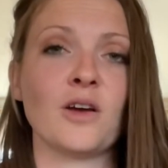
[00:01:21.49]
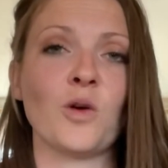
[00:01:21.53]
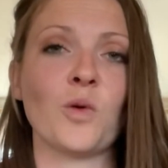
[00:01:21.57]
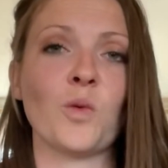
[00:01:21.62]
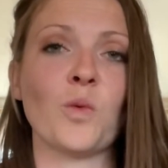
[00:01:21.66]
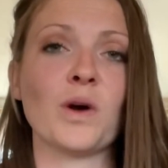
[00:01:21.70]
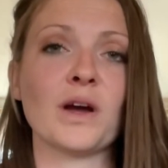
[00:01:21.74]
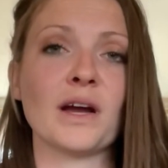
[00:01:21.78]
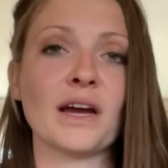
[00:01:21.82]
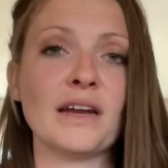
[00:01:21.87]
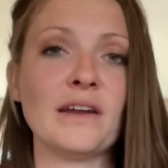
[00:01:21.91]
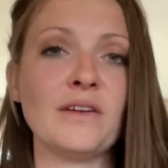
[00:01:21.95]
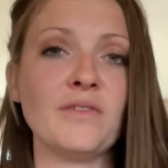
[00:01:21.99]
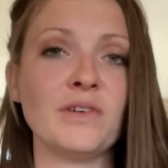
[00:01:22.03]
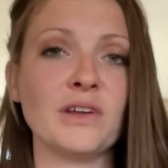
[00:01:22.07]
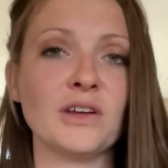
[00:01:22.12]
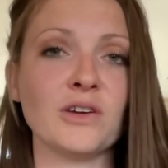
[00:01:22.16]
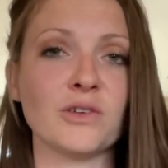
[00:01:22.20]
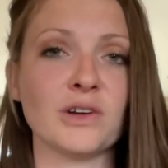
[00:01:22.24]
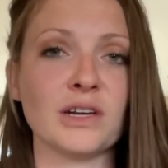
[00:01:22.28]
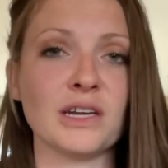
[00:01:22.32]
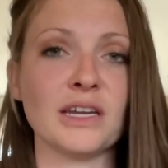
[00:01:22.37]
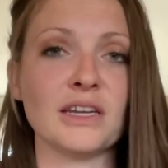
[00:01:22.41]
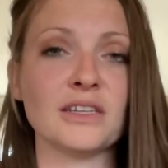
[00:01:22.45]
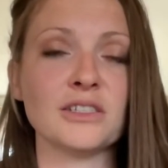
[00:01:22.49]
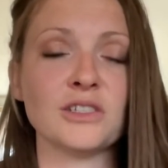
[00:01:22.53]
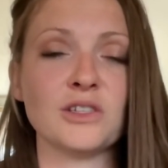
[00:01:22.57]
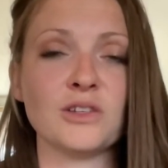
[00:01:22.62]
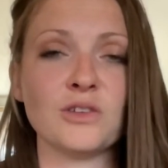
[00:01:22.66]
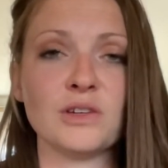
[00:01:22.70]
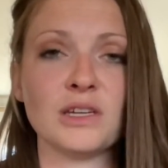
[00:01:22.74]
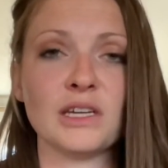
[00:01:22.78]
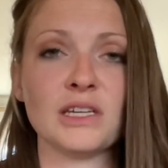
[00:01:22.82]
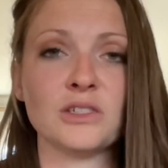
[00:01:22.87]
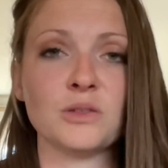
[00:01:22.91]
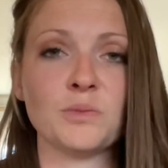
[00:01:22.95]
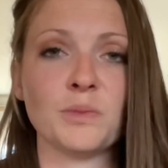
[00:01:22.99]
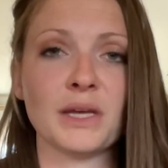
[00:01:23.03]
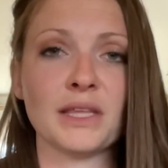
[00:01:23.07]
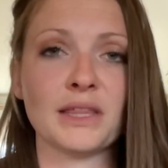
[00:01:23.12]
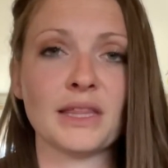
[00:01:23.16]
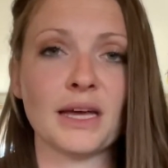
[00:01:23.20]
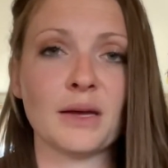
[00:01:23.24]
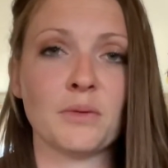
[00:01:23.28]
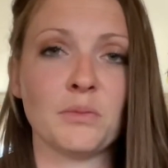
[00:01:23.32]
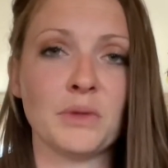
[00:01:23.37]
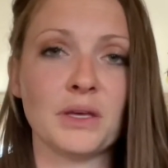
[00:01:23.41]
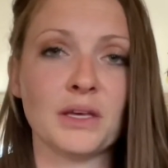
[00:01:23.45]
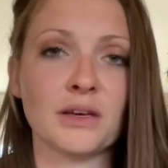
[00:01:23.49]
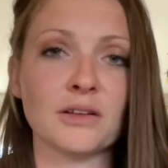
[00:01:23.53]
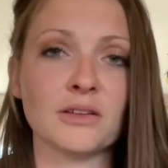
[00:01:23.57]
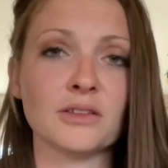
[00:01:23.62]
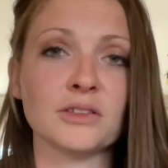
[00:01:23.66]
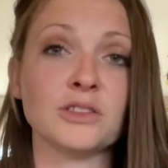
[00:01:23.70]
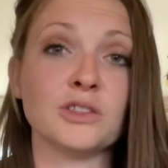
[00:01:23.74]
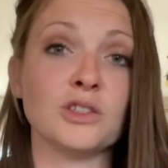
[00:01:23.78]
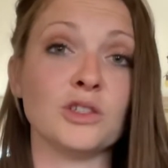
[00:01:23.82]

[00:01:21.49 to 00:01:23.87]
What kind of ingredients do you need to make that meal?